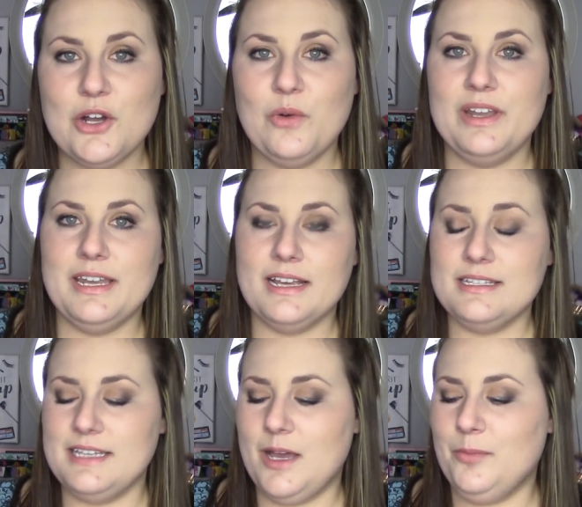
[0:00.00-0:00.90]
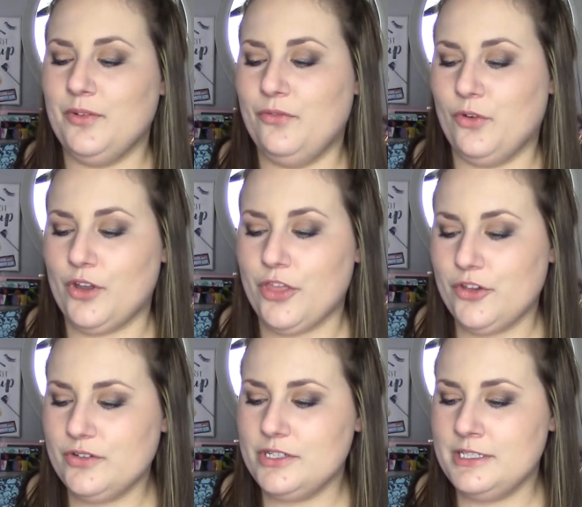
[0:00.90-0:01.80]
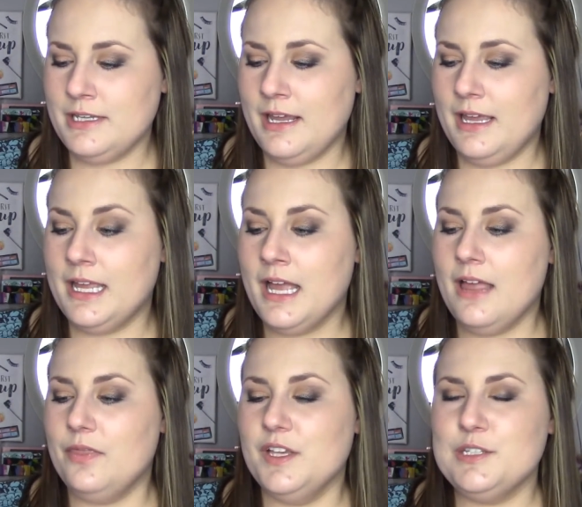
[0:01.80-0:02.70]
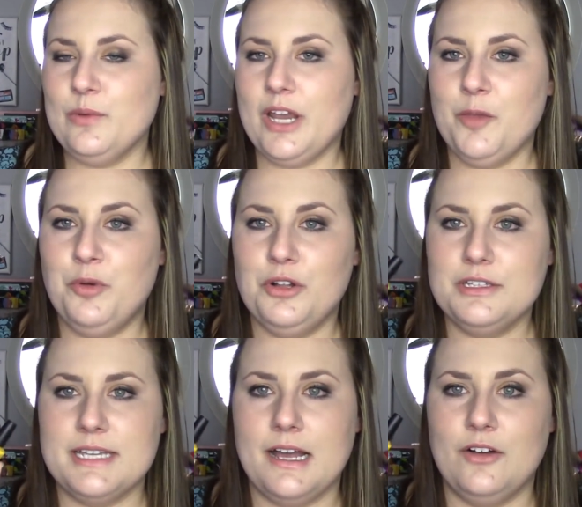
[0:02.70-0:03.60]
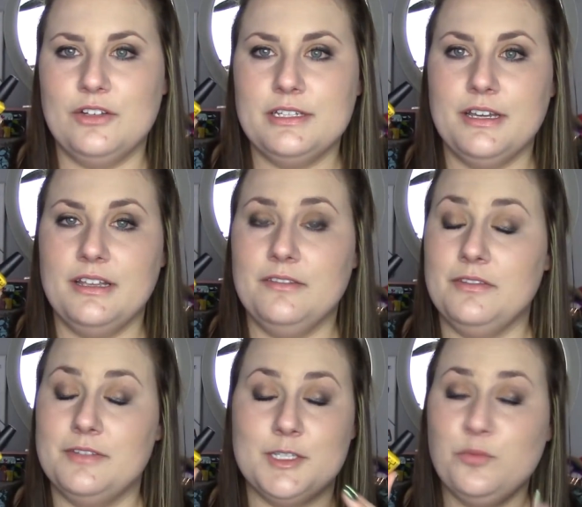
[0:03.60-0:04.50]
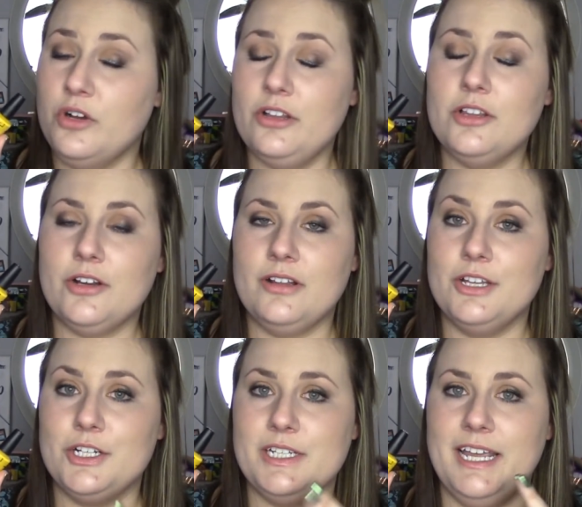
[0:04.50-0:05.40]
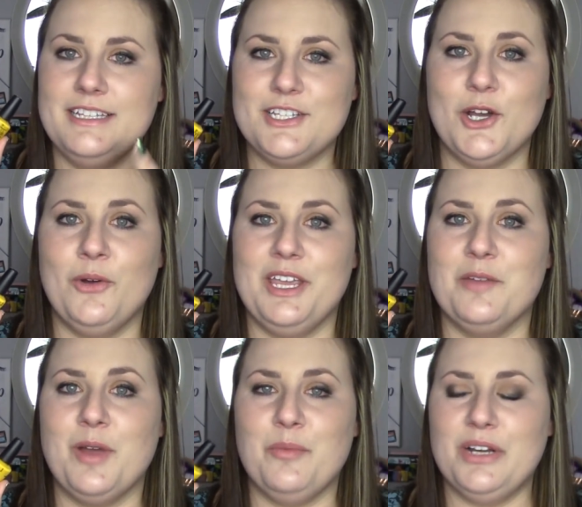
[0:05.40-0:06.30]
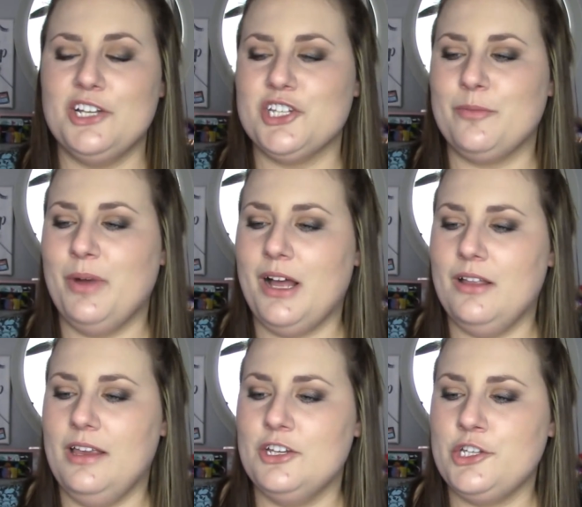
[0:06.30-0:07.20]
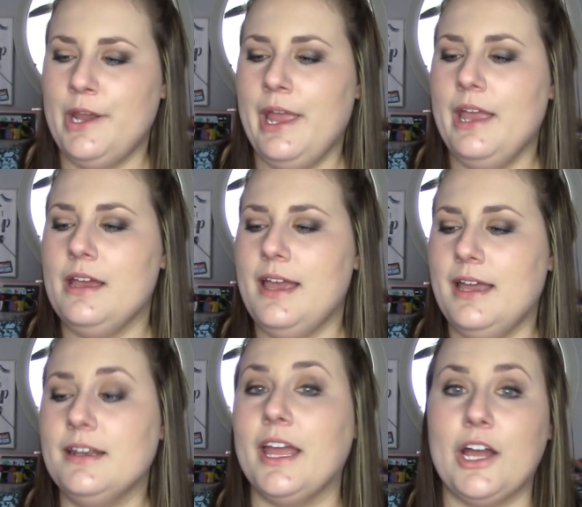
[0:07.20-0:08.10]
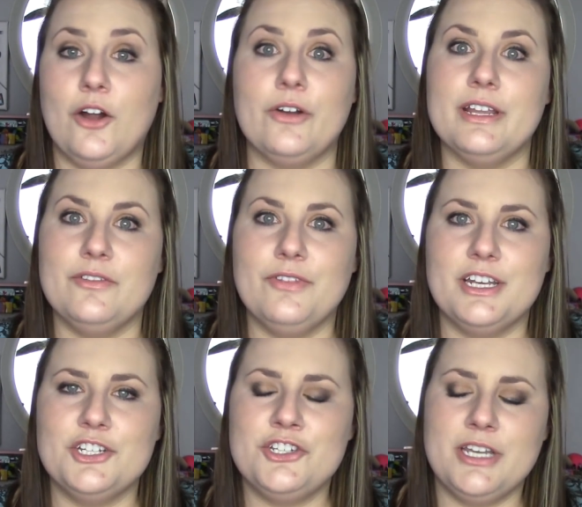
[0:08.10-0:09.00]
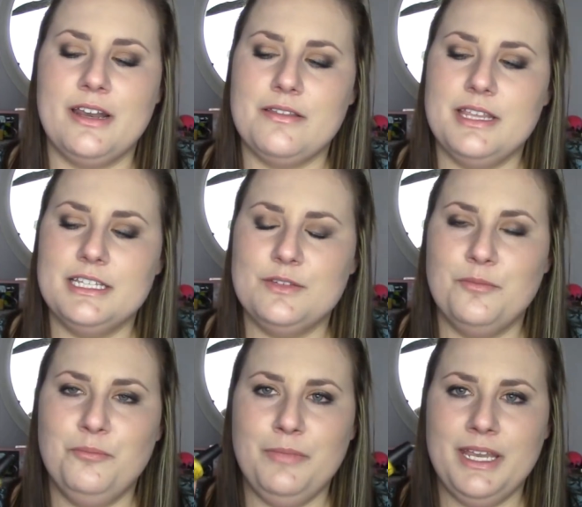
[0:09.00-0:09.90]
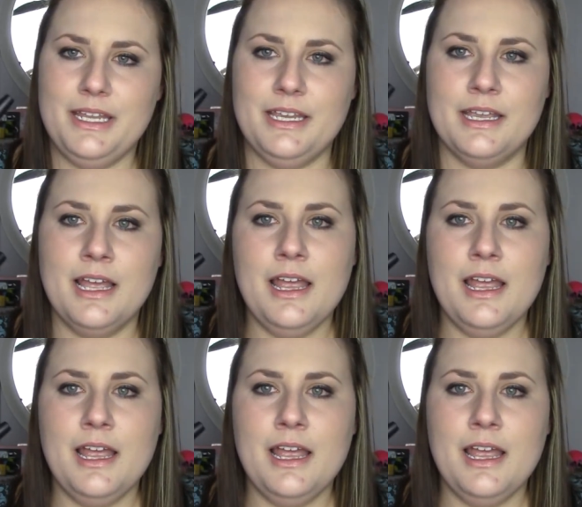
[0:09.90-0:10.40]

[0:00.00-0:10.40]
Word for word: So next up for Thursday, this one I pulled out. Spoiler alert, it's going in my project polish, and I already finished it. This mini